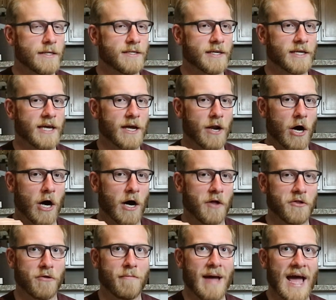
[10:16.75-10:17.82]
to get
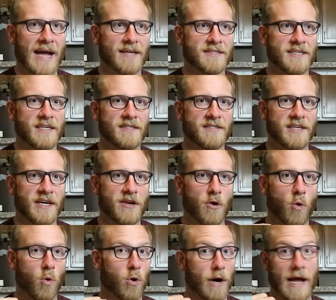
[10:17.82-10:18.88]
other magazines in
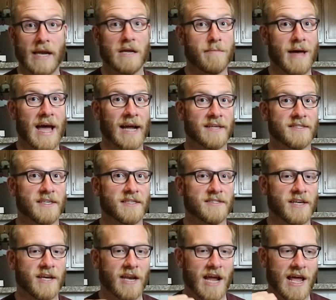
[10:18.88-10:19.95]
or any magazines in,